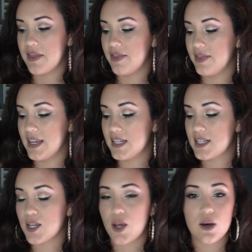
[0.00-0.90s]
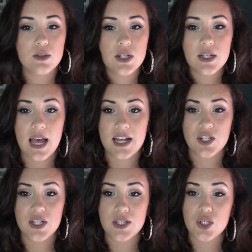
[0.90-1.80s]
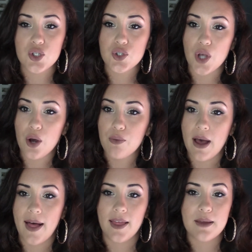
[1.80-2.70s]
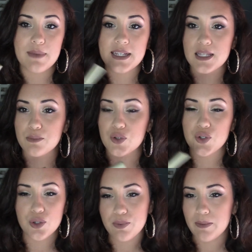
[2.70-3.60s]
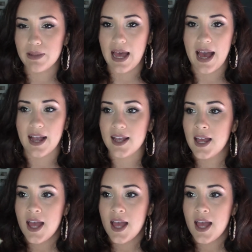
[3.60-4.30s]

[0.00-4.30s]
This coats your lashes so well. It makes them super black.